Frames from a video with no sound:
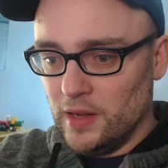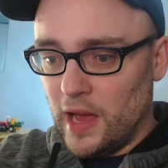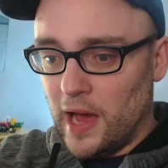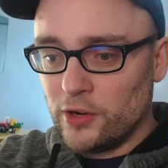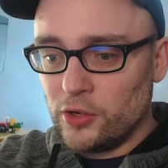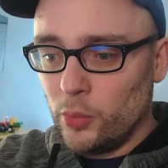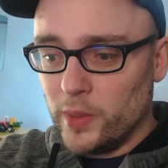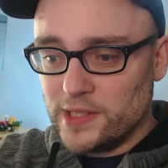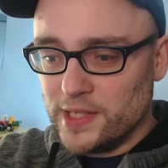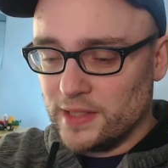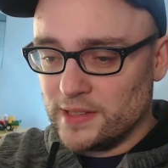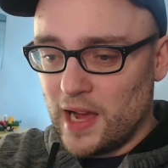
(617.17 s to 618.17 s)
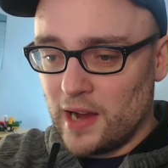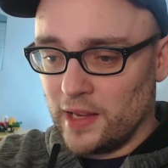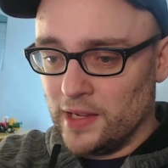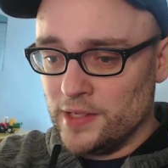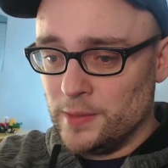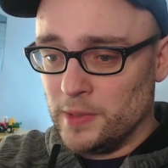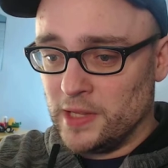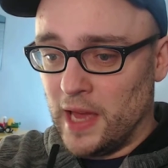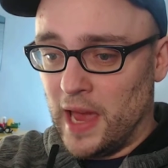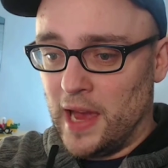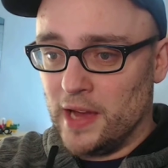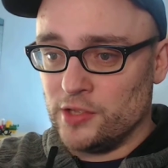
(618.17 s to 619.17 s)
I don't know what TikTok is, but the
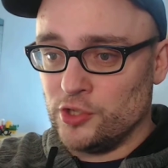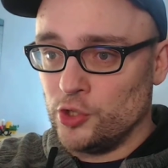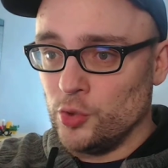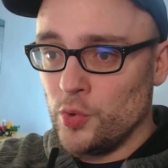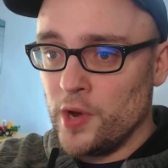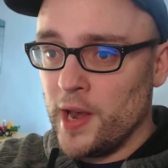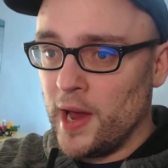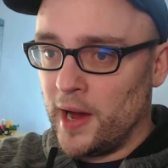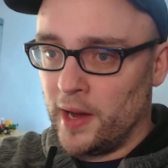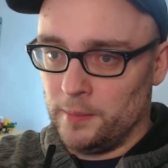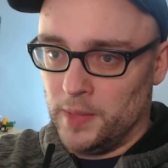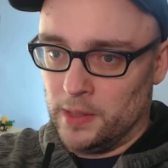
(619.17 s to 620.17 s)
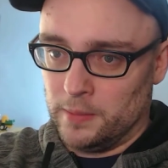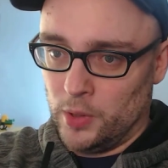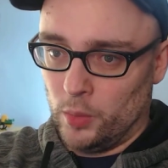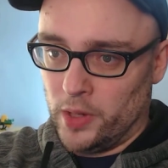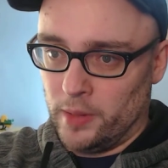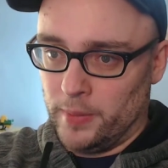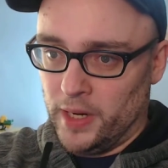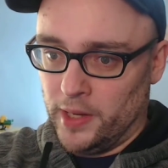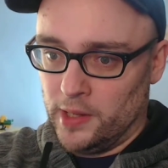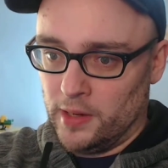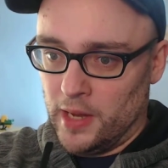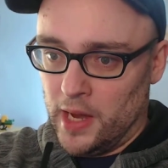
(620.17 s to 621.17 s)
ads do not make me want to buy
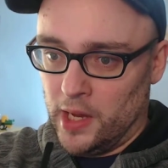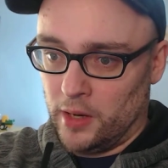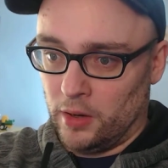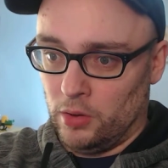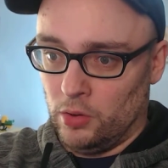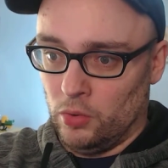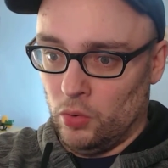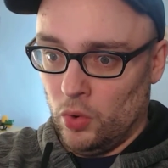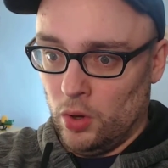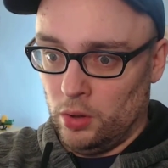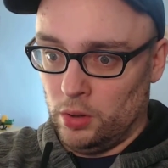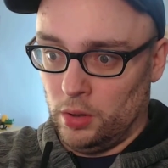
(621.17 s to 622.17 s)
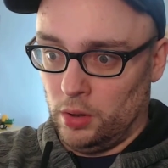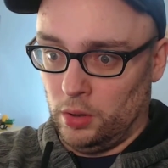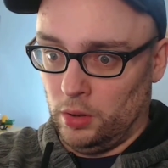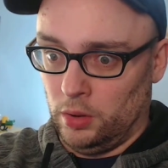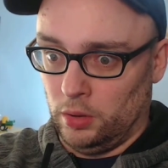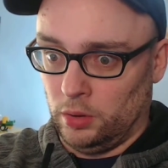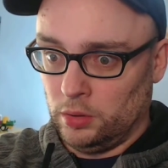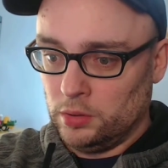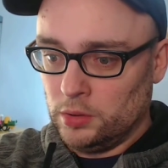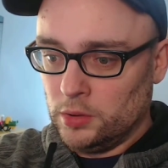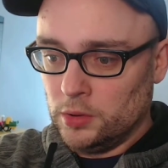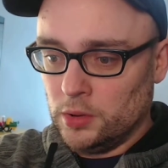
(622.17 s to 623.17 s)
it at all.
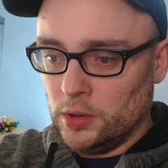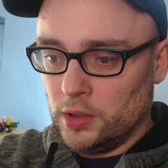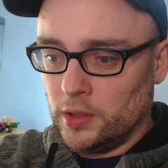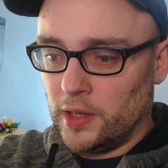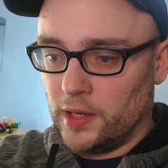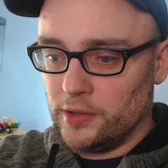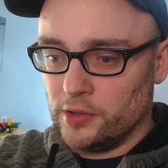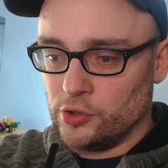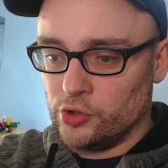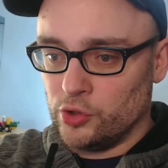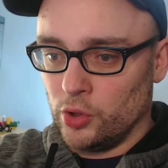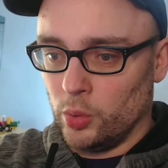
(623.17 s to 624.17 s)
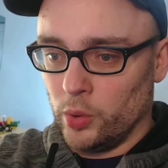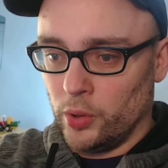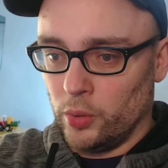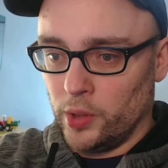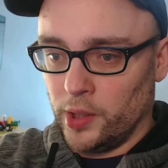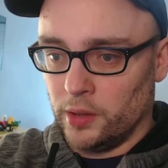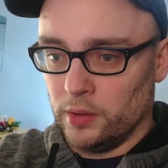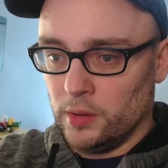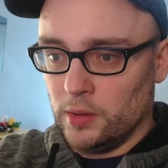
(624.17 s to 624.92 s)
God, they're so annoying.